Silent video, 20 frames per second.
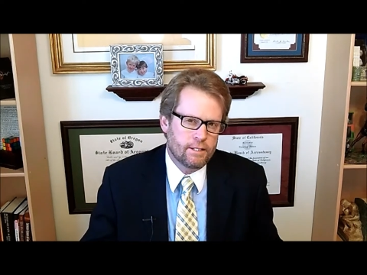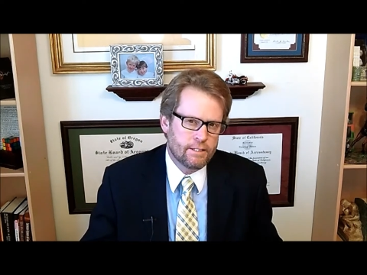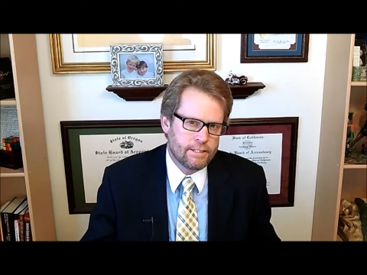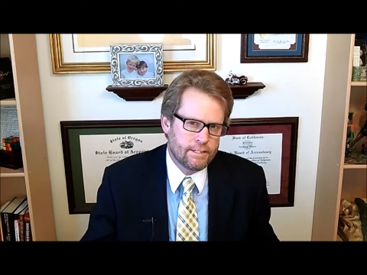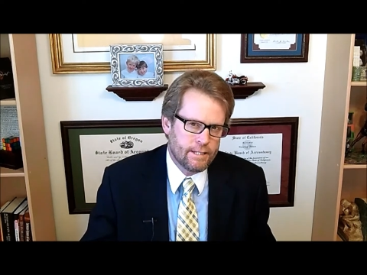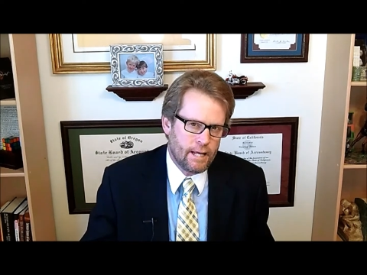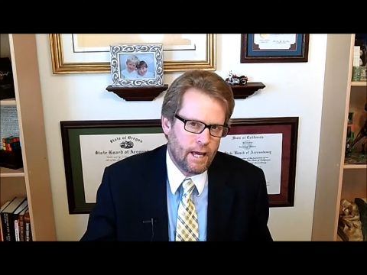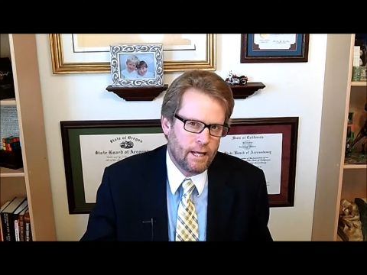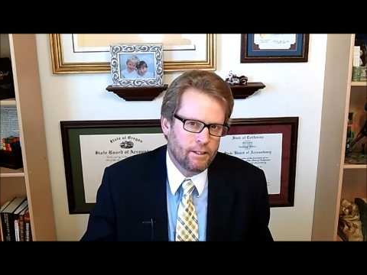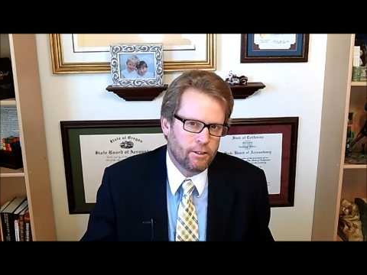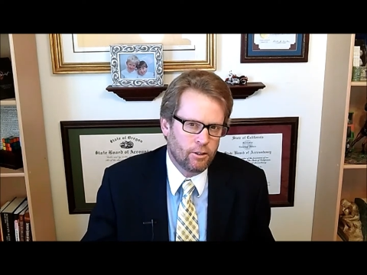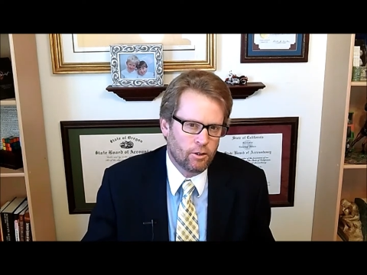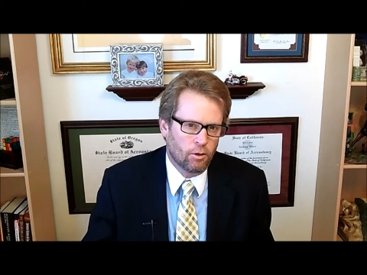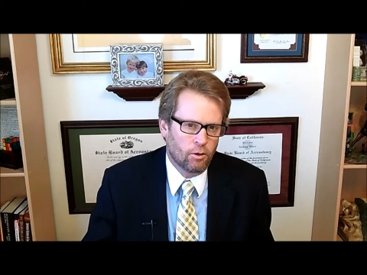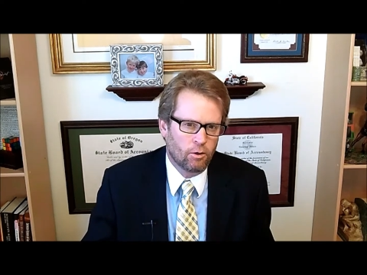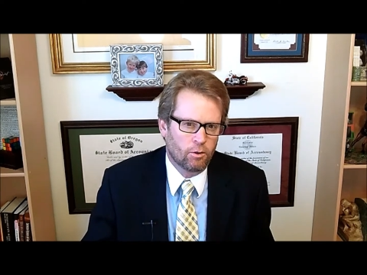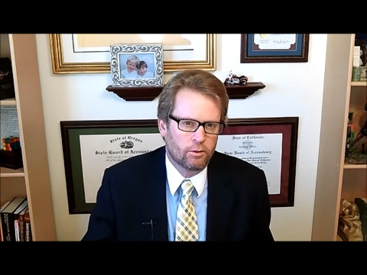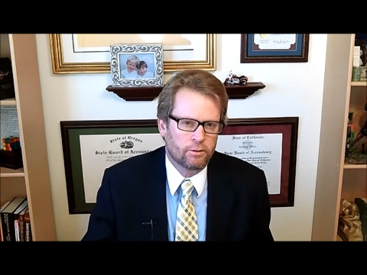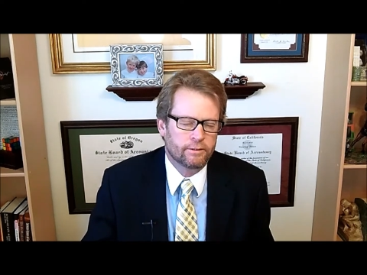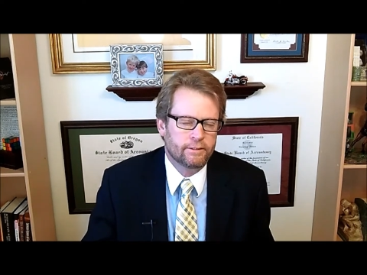Set
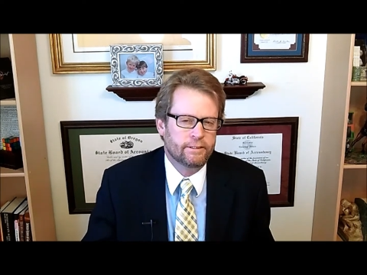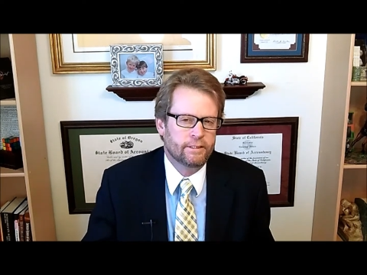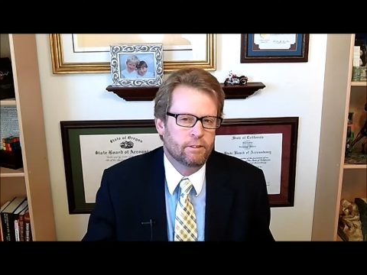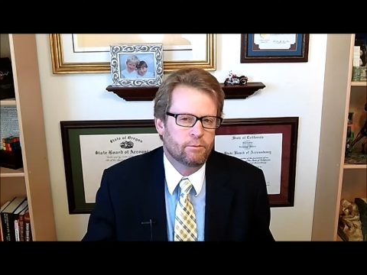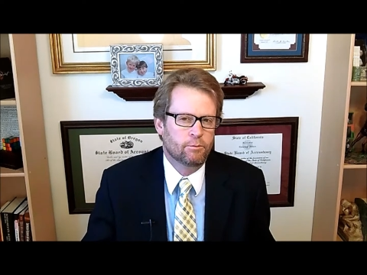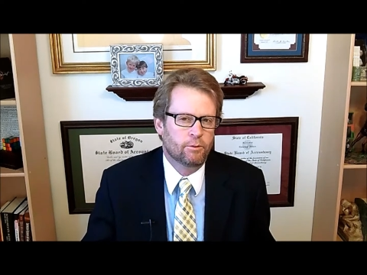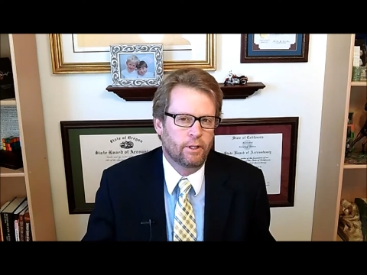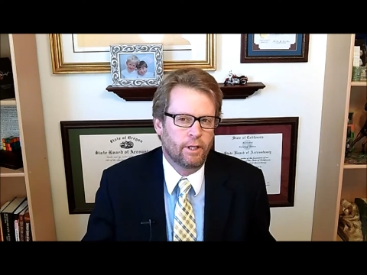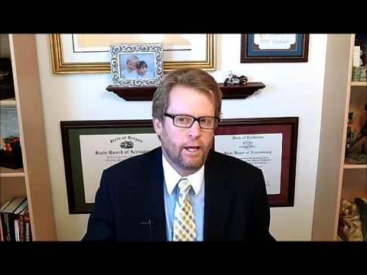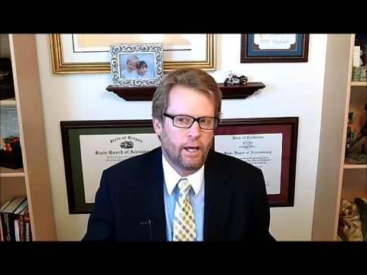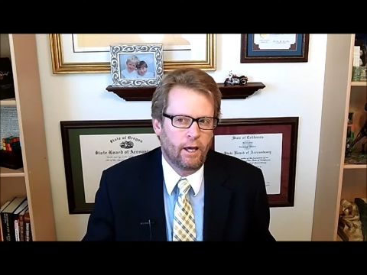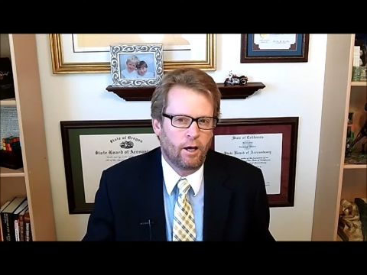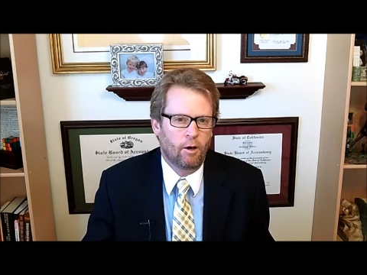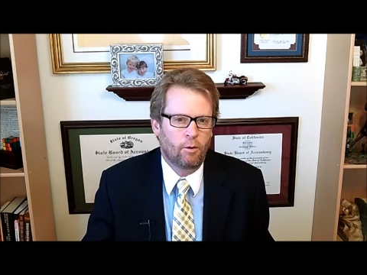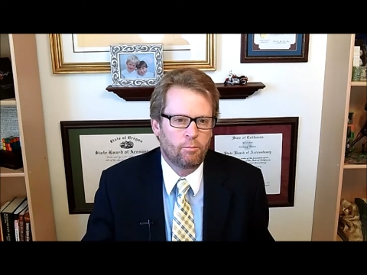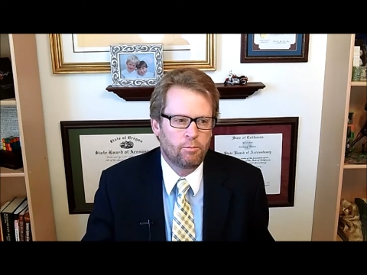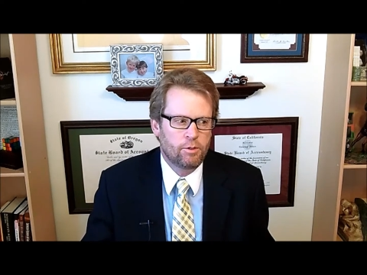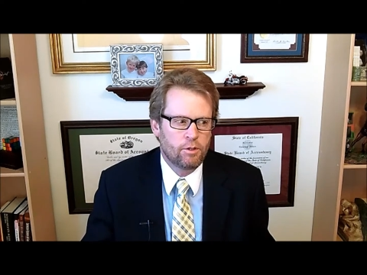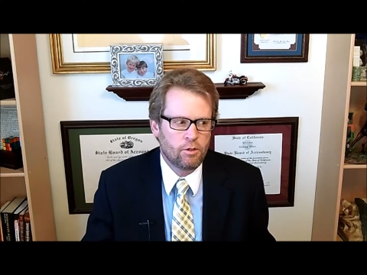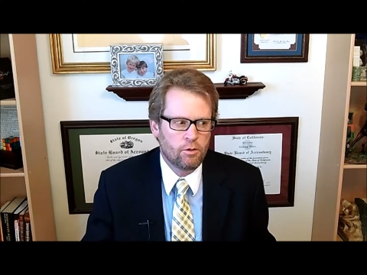goals that will
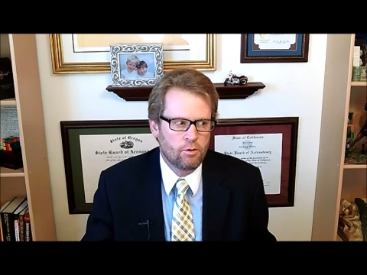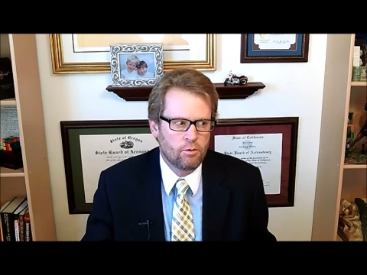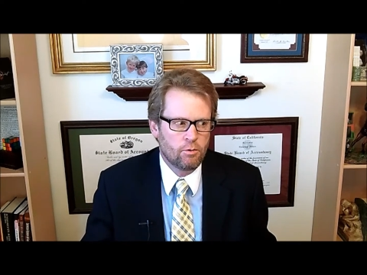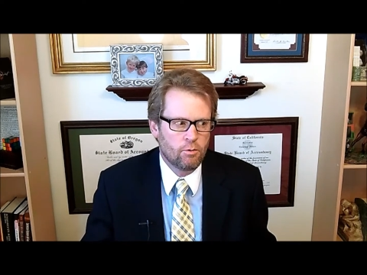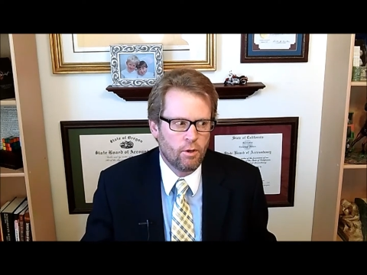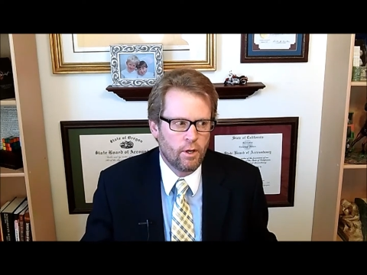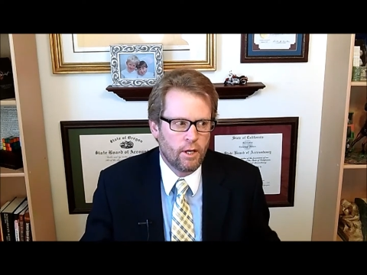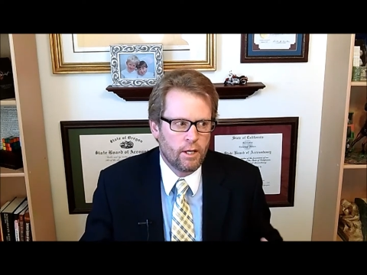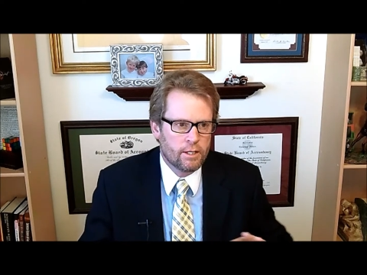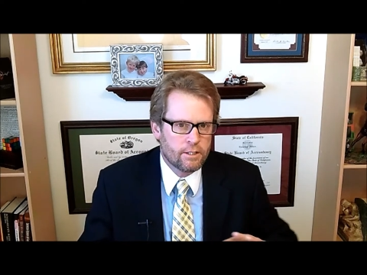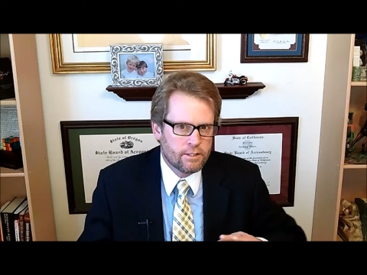help you